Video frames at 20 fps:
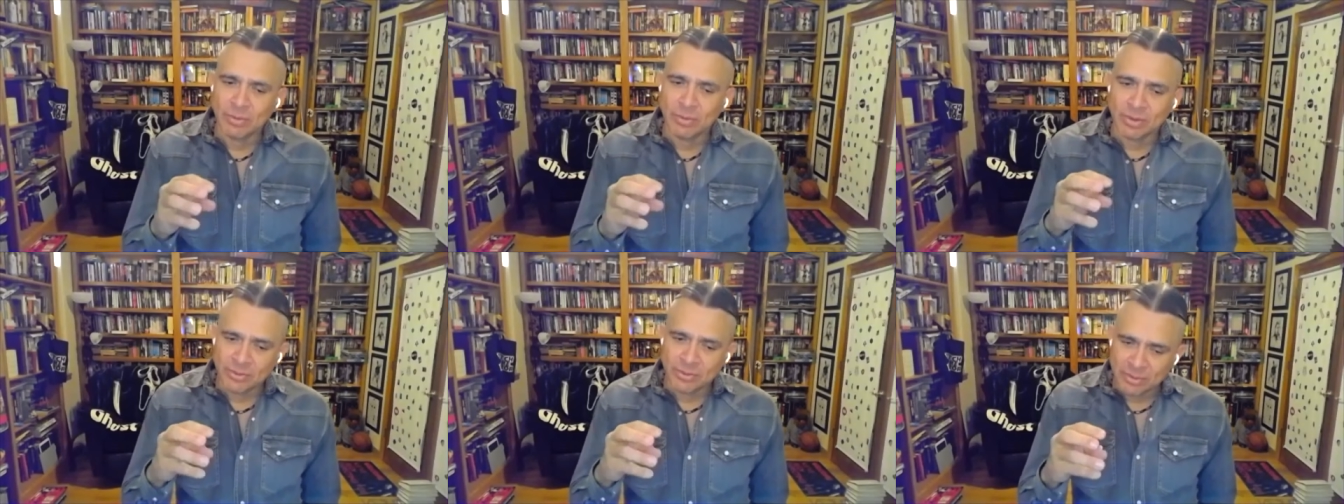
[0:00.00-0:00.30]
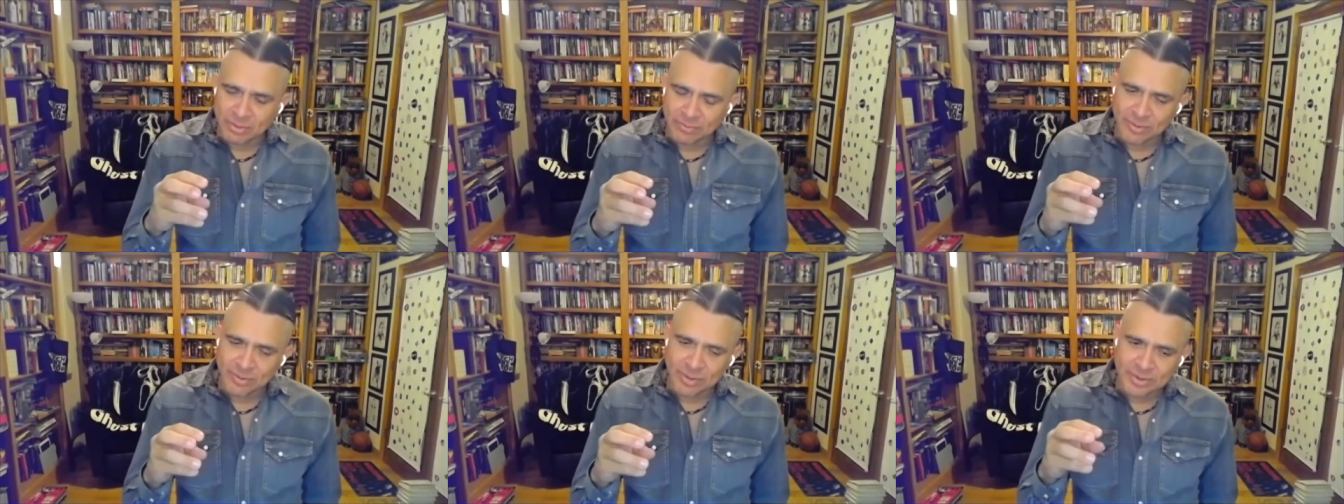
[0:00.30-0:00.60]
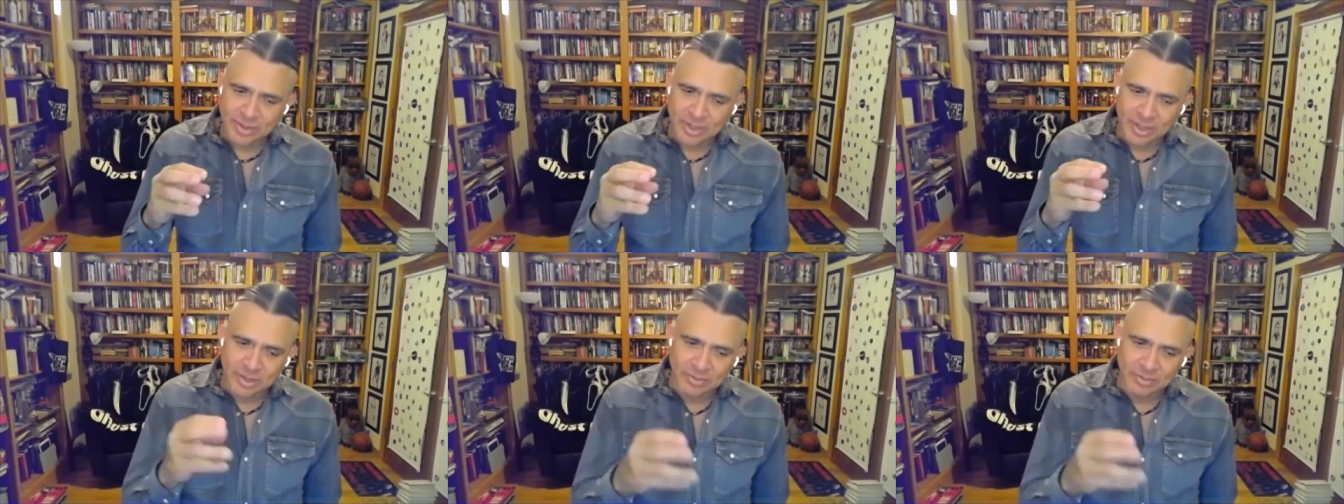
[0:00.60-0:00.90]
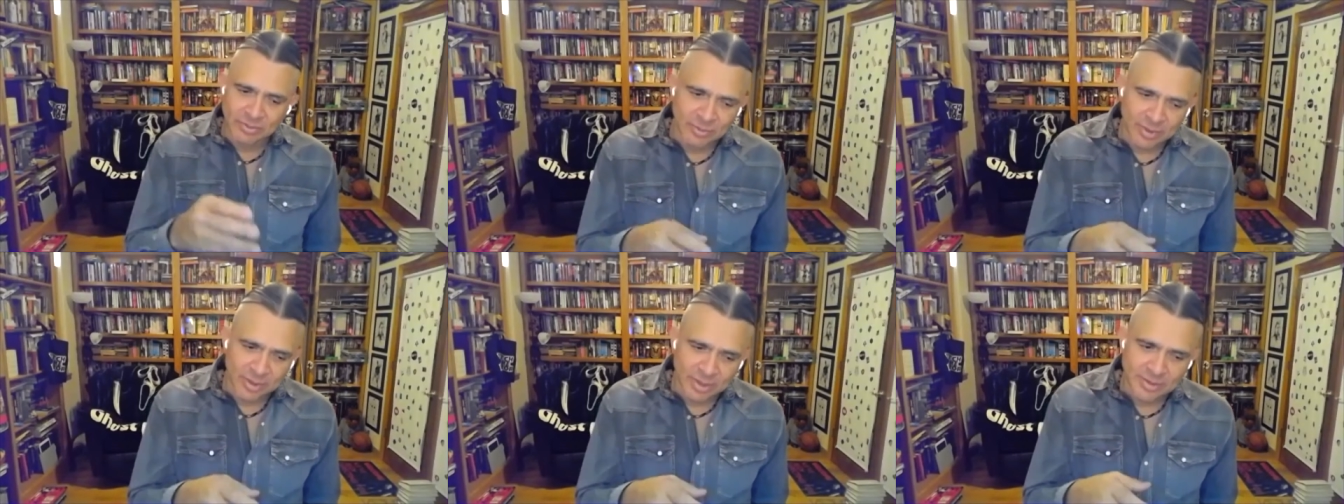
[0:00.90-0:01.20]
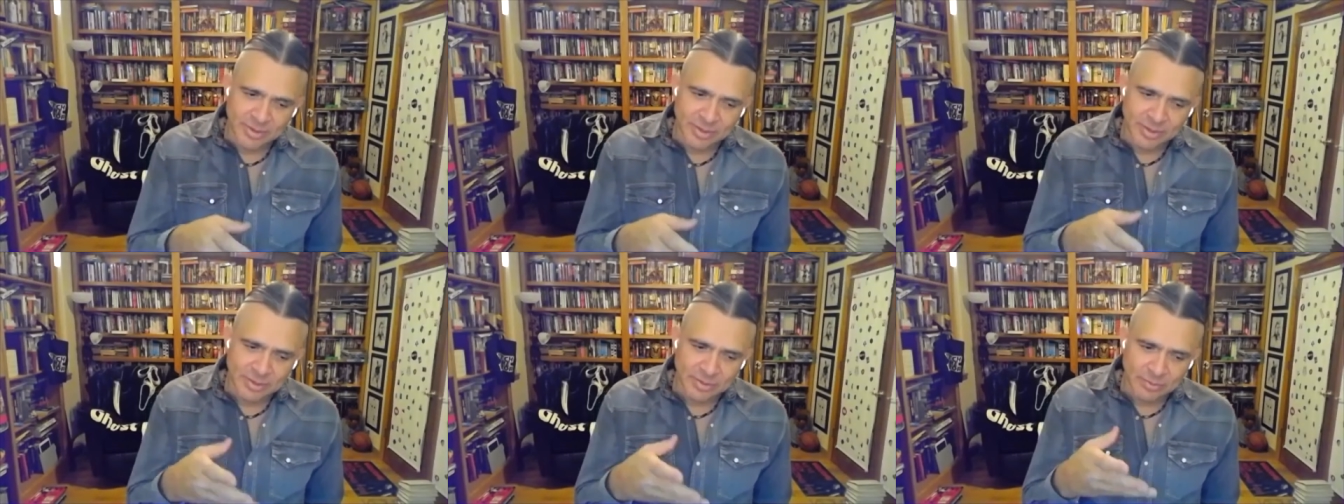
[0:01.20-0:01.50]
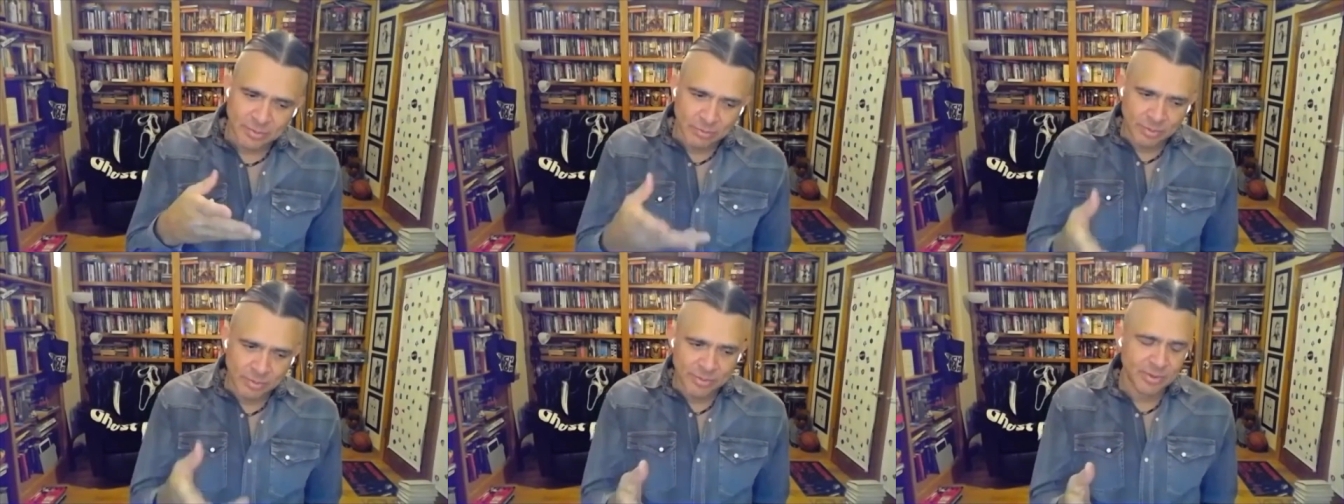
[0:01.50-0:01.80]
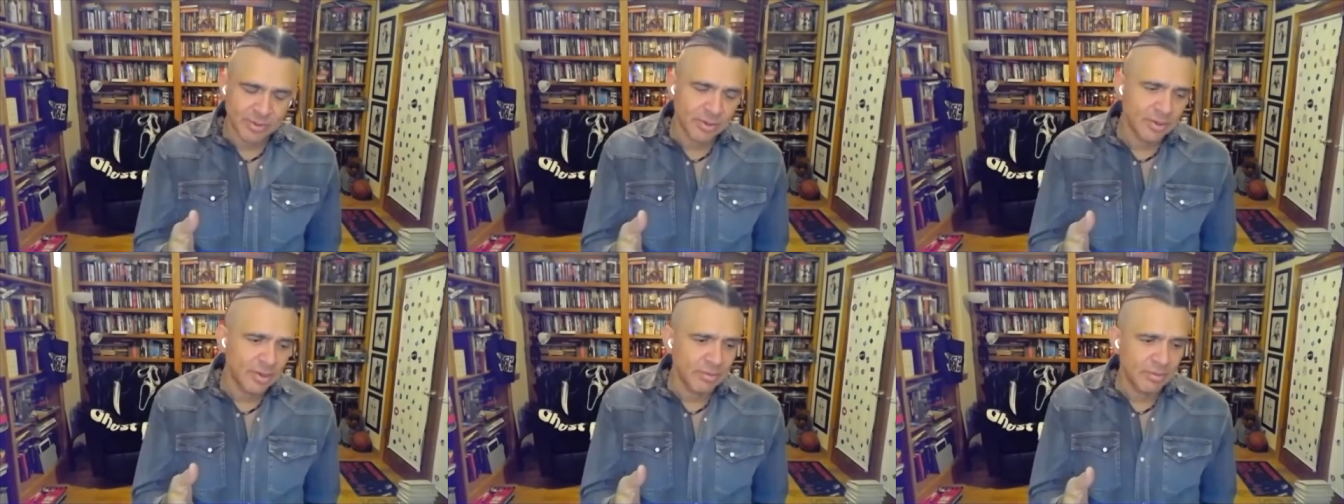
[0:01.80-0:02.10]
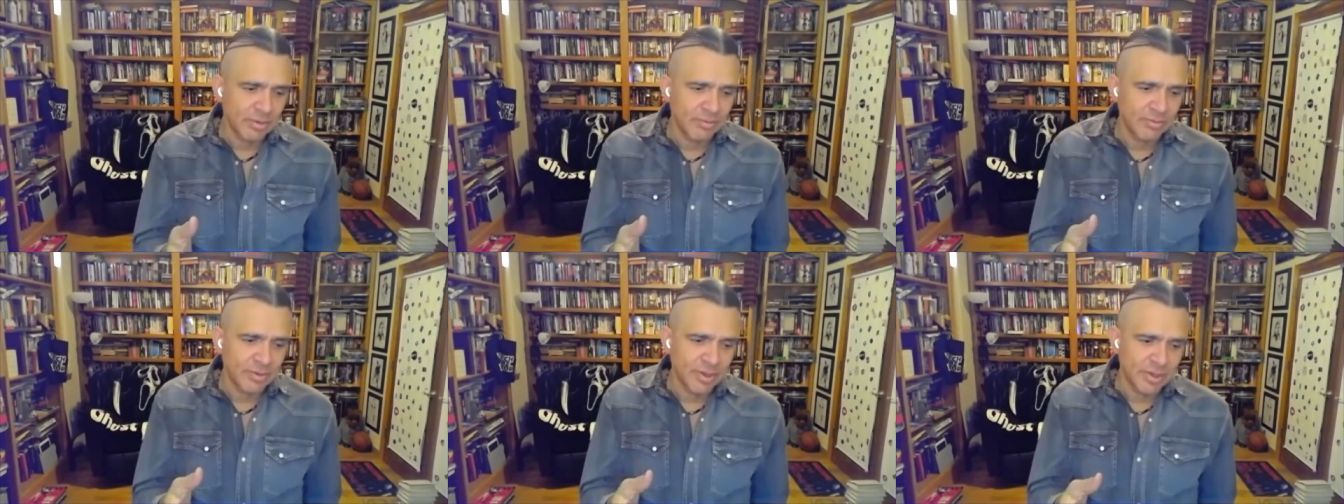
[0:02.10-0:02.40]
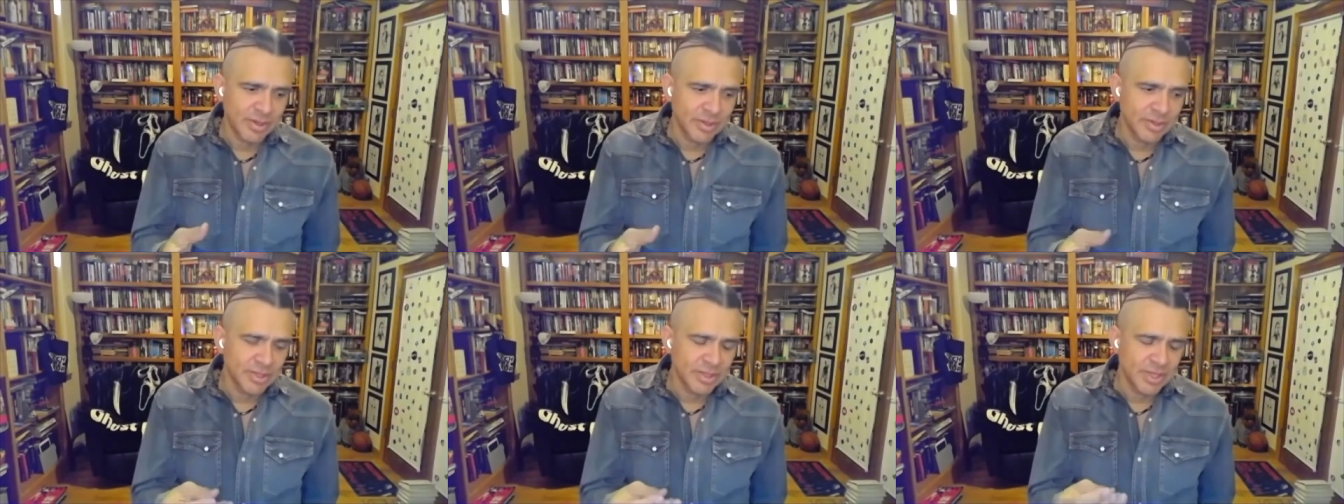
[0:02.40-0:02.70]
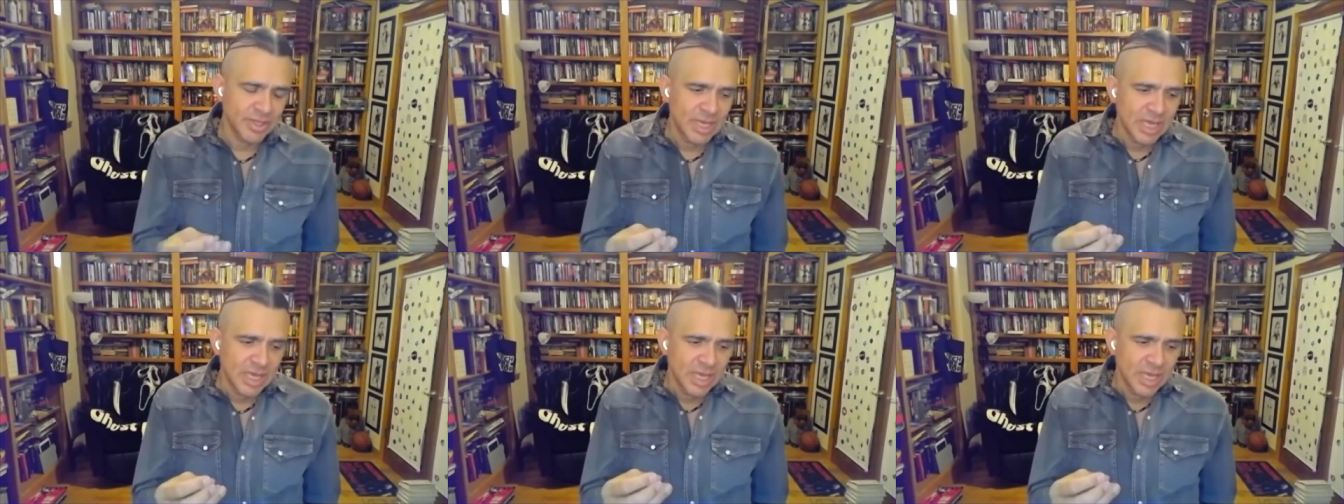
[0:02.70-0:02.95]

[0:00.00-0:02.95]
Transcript: what she feels like is justice, what we would call revenge,